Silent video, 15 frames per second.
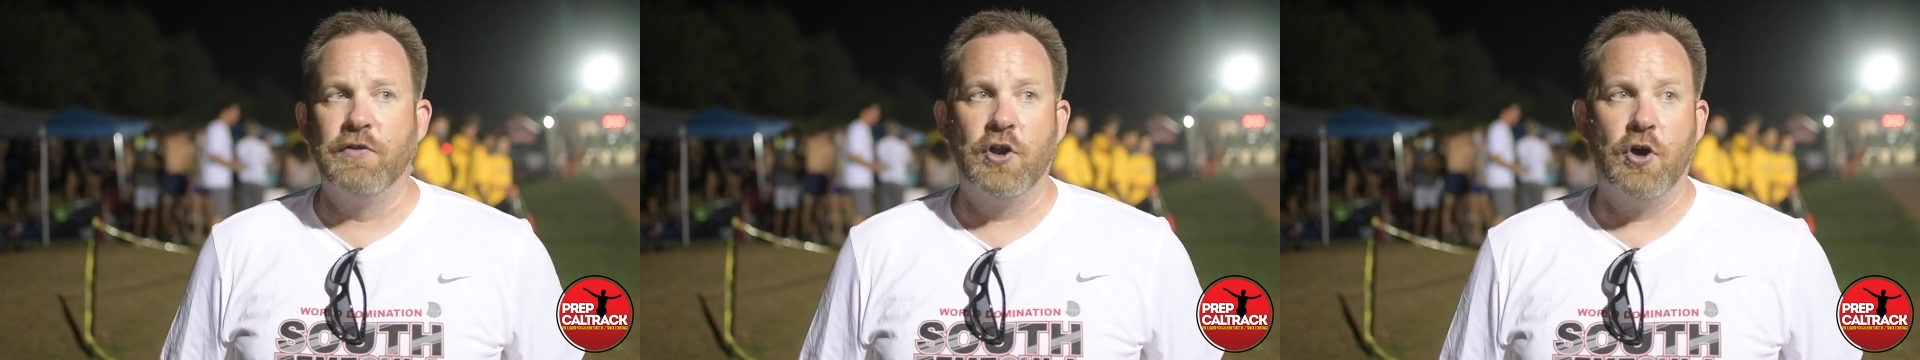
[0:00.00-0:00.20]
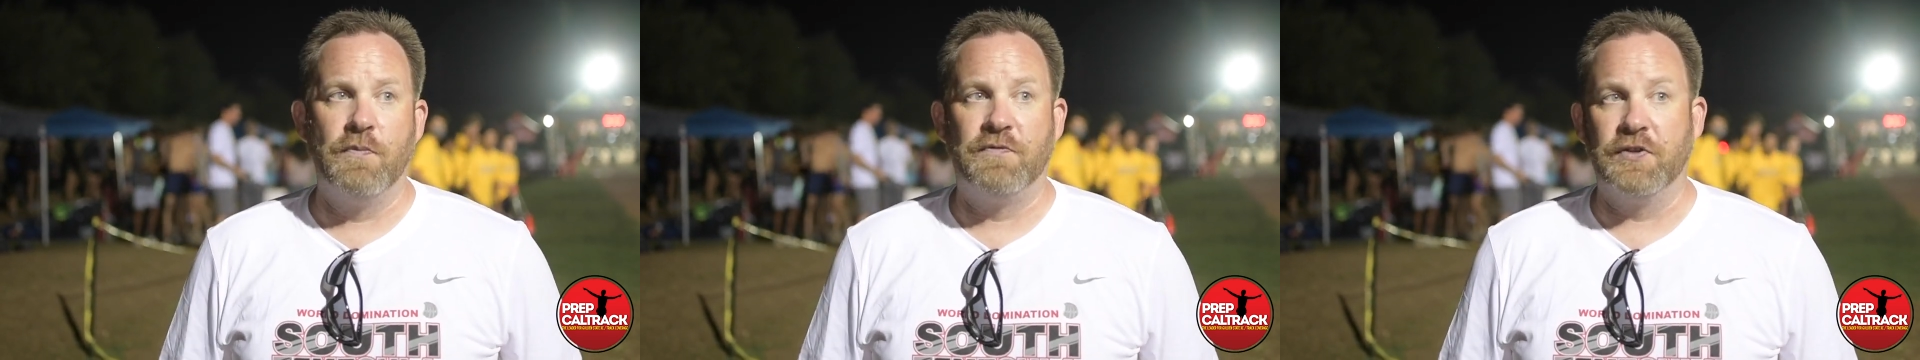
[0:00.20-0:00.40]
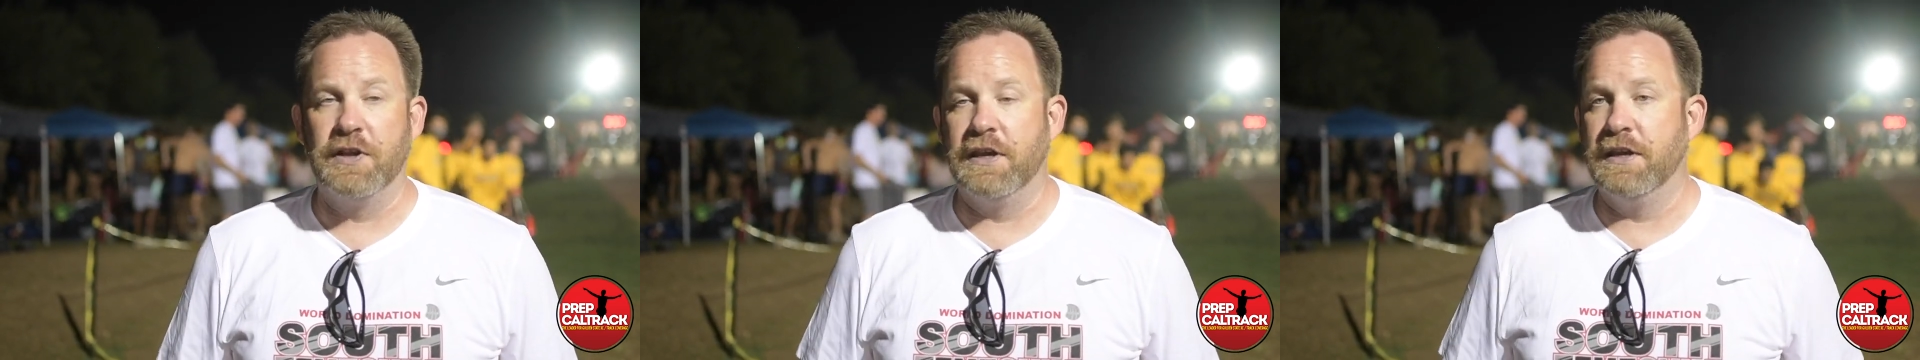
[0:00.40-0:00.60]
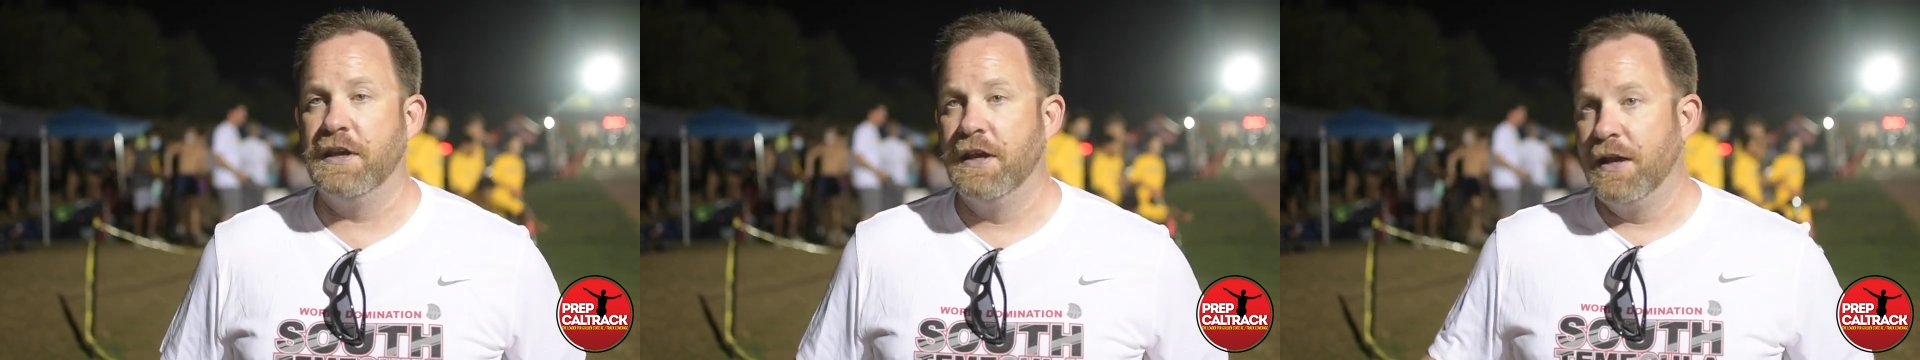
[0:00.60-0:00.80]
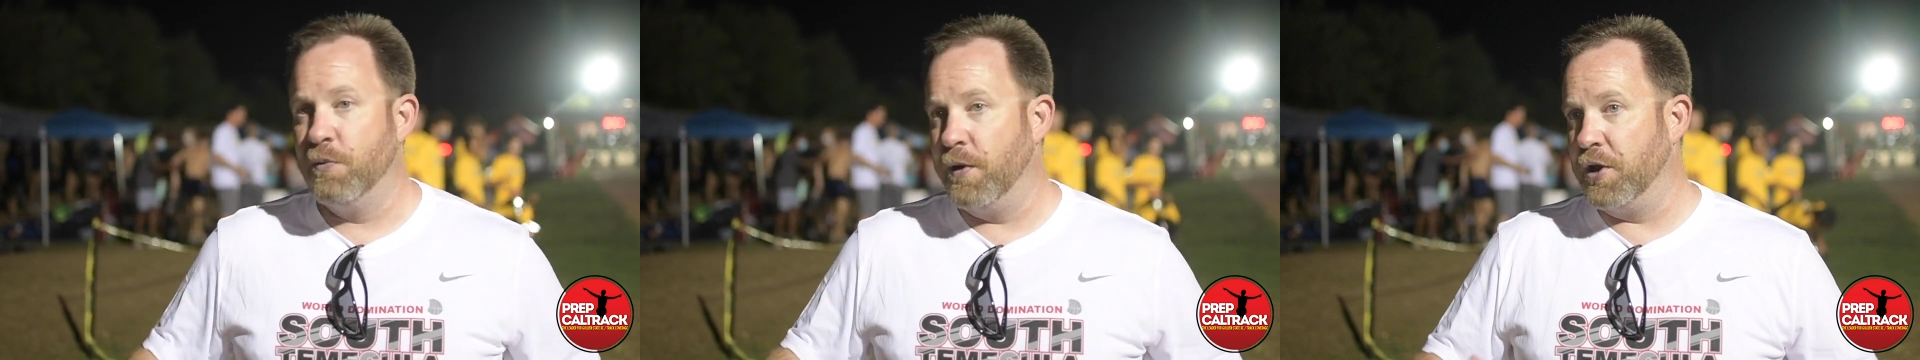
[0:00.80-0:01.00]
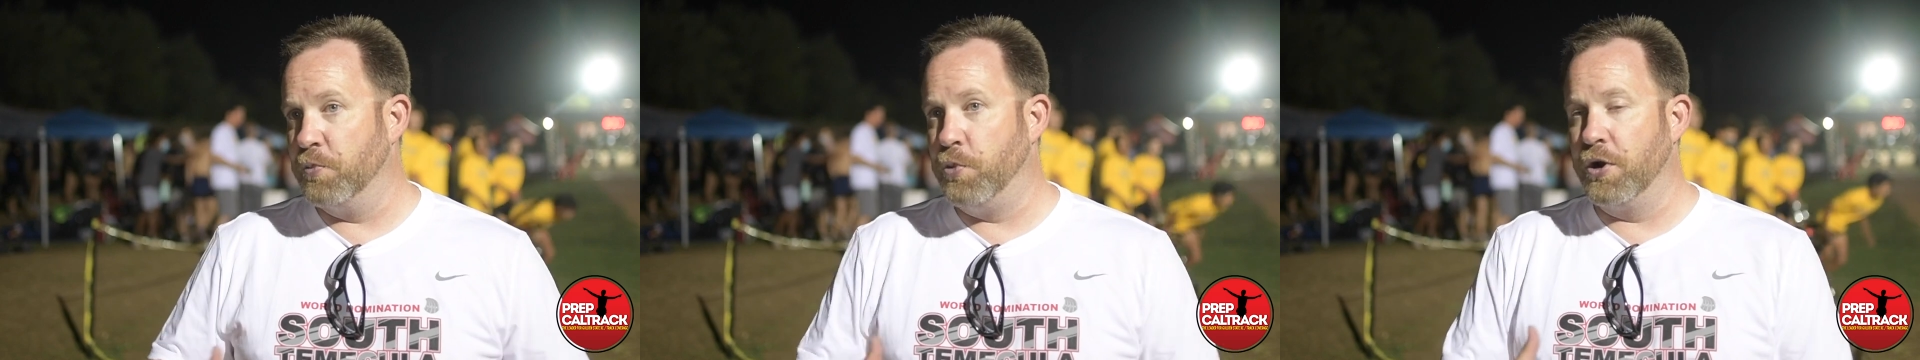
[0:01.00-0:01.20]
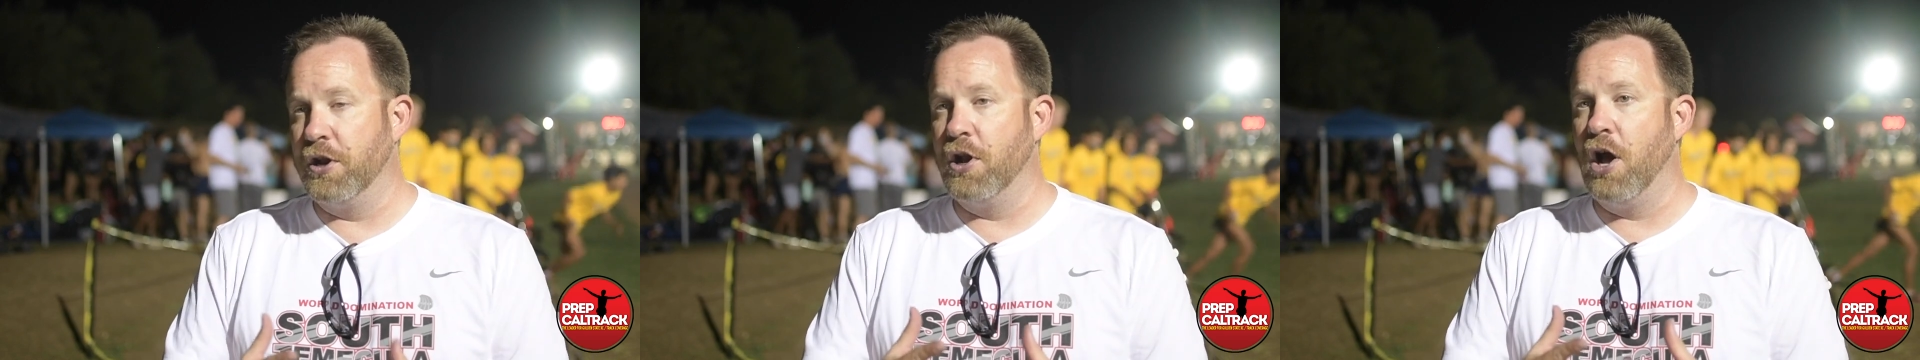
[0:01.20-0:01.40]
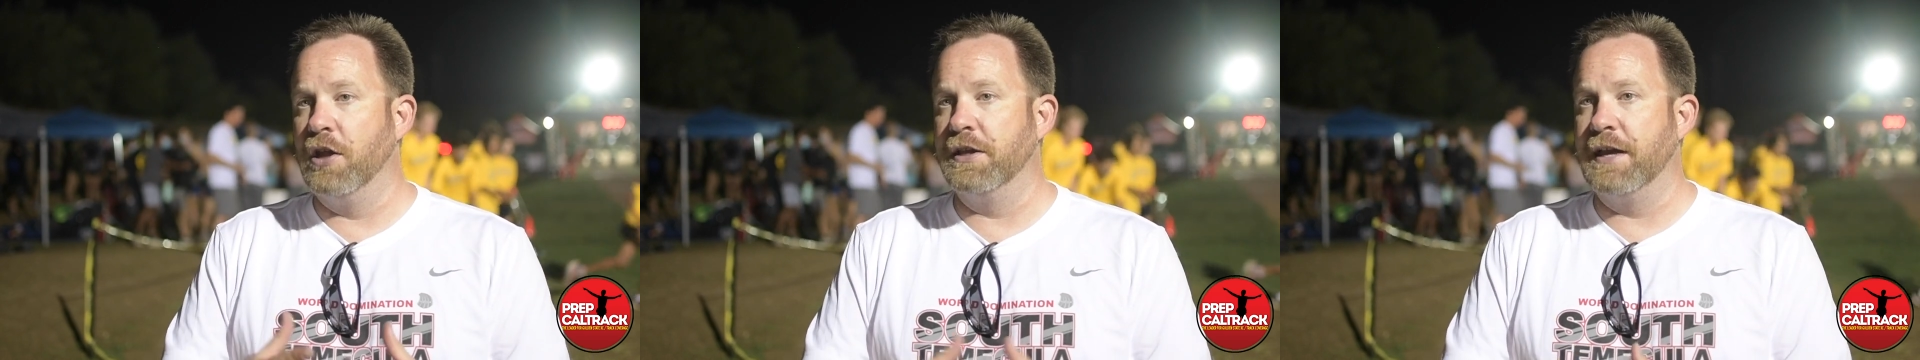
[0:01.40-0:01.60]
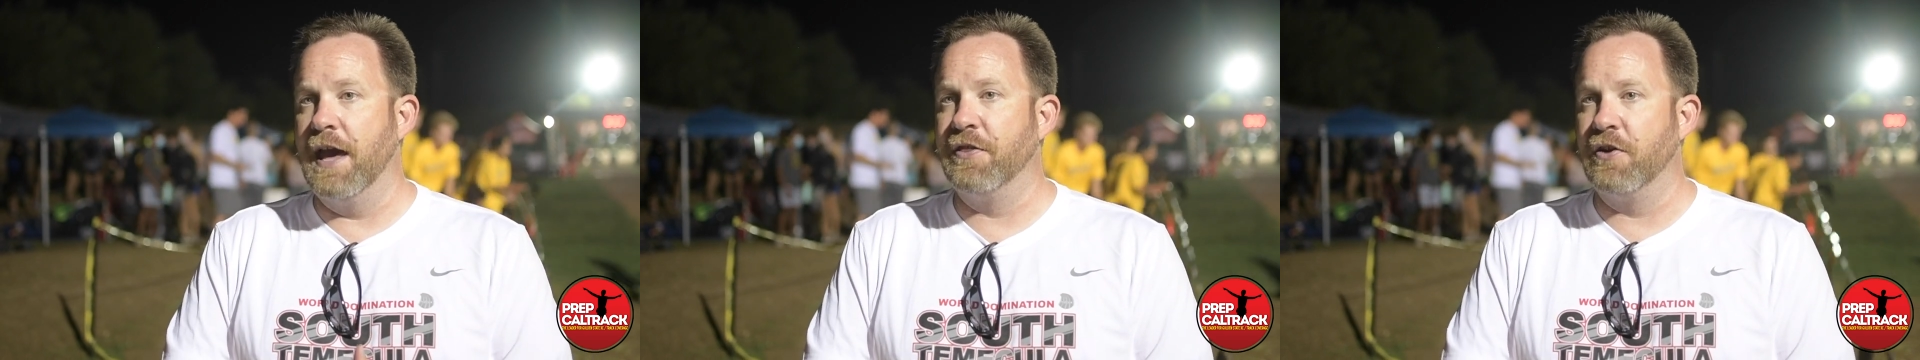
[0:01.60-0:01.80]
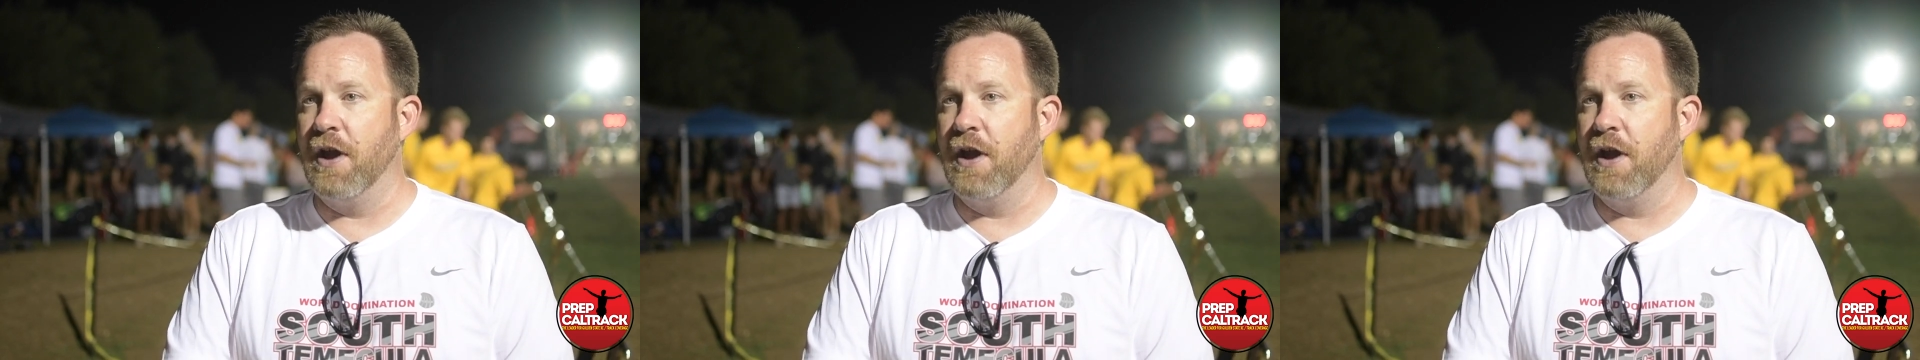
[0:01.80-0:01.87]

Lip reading: hopefully we can put it all together.